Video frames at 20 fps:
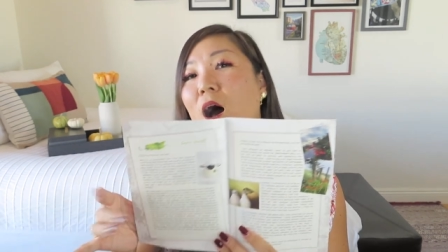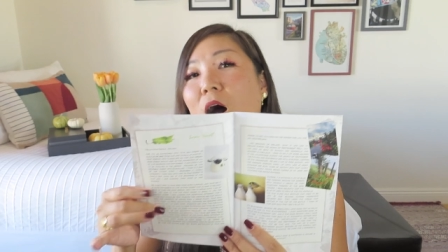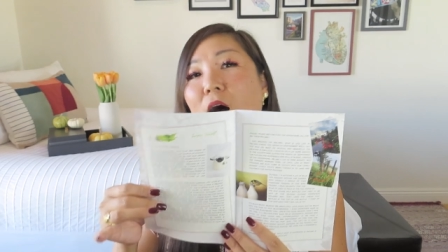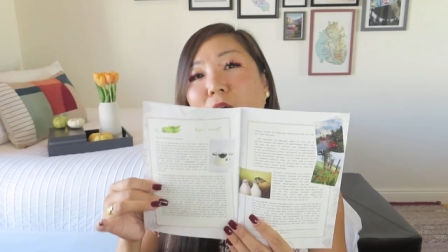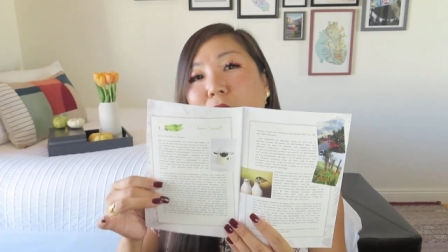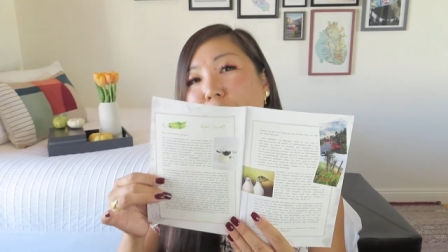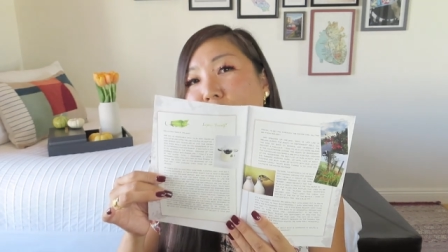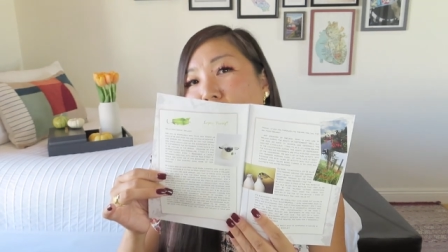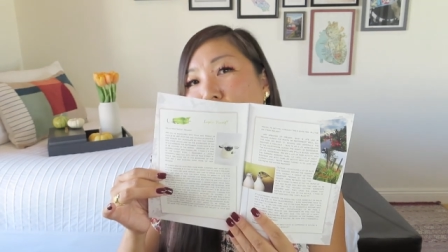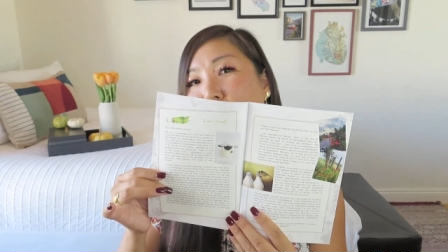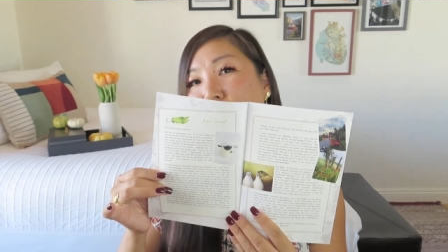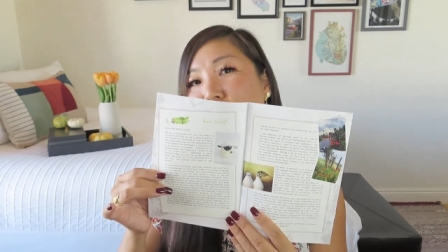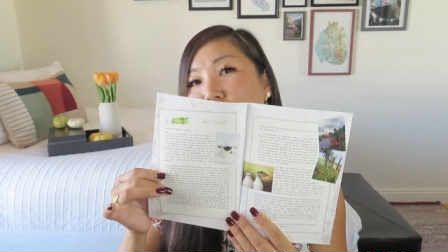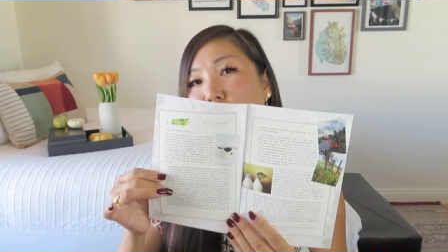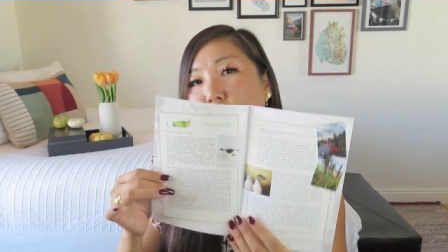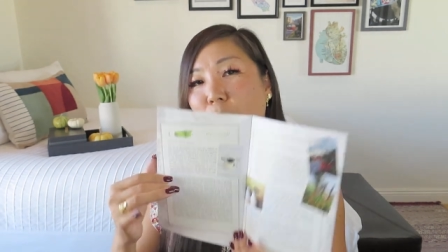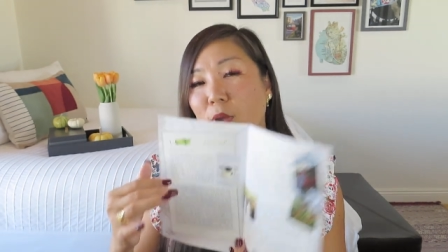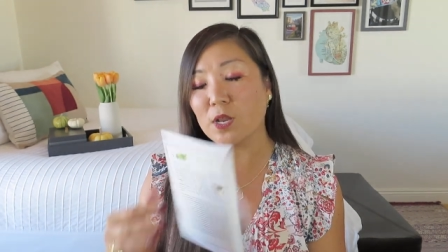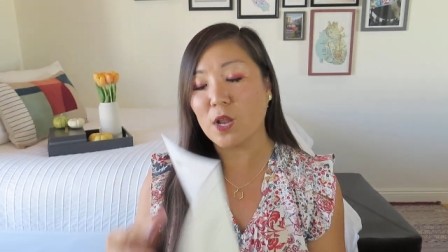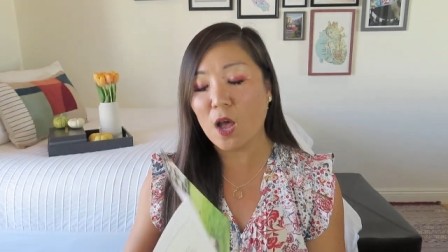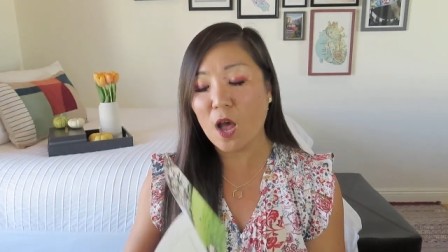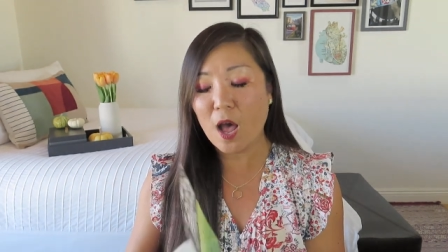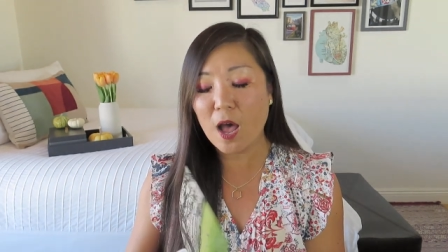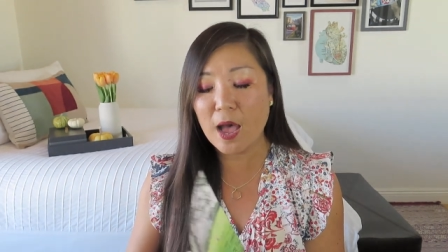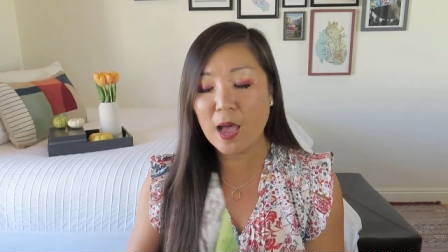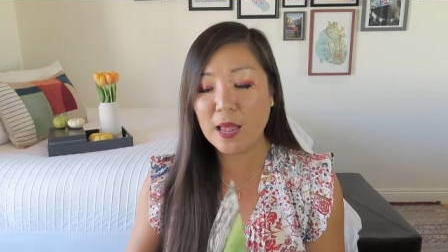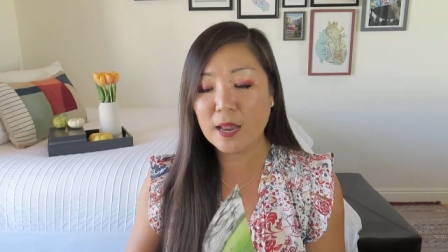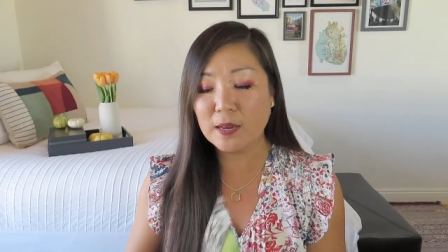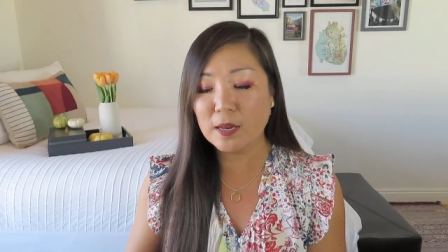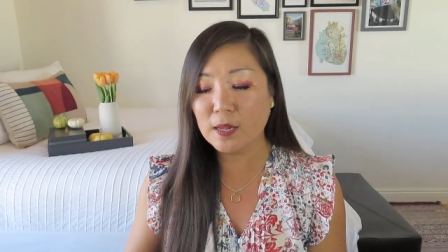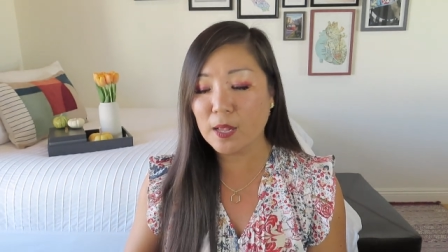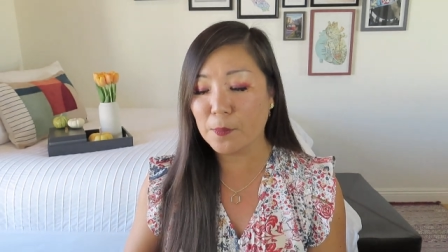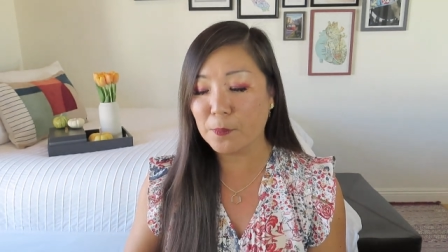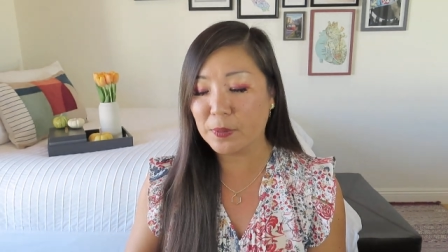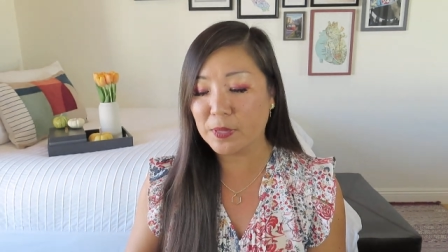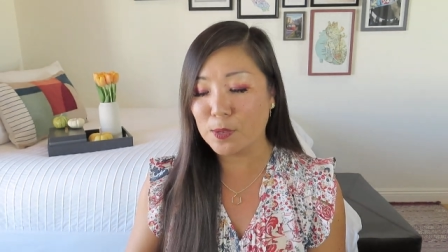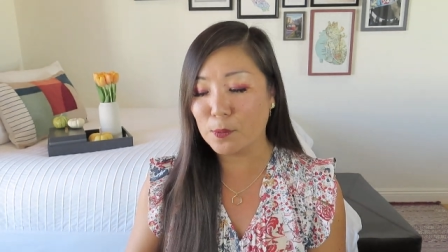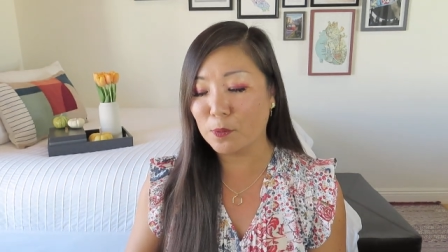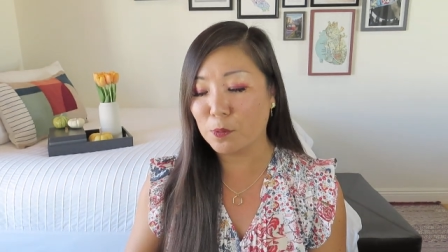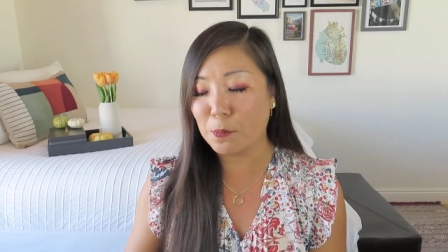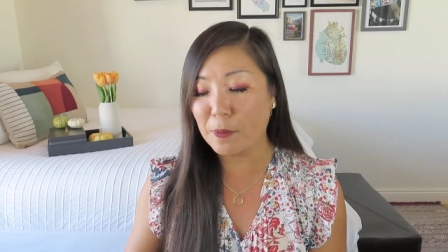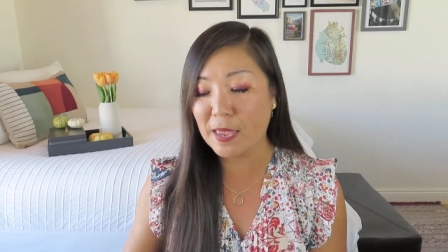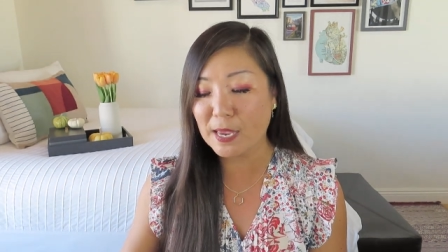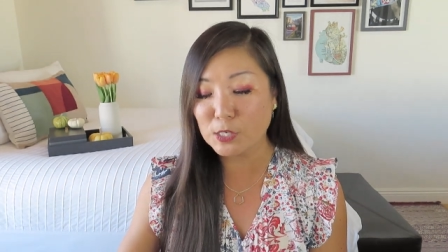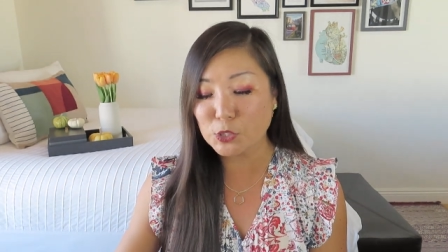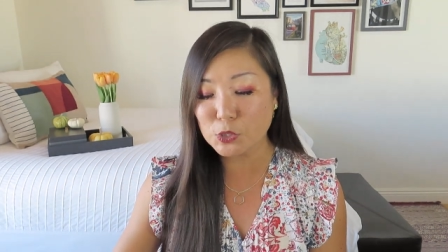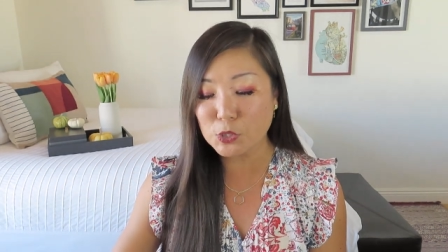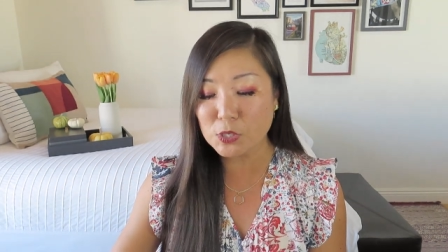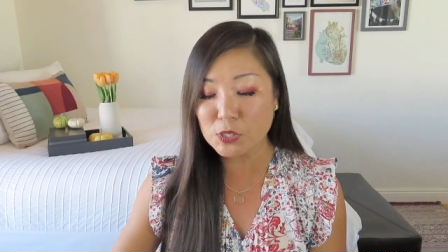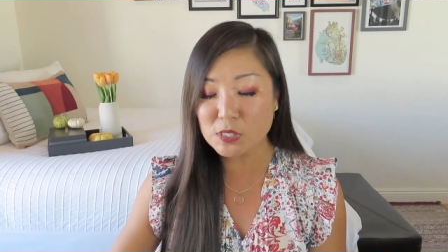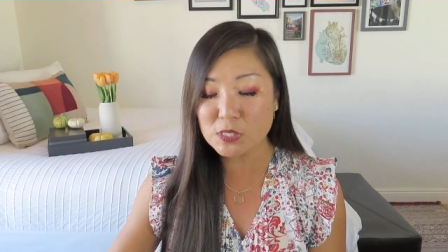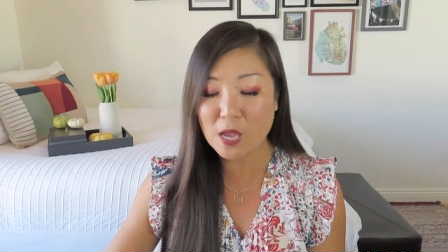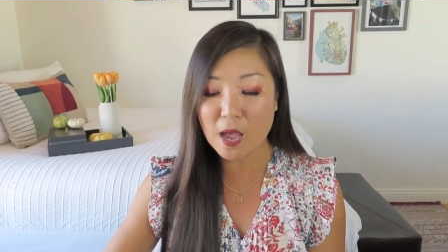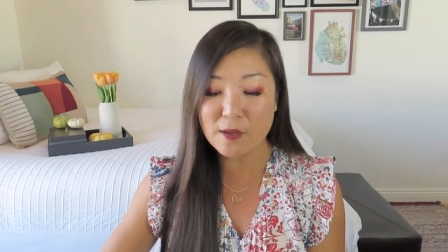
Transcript: all about what's going on, complete with pictures.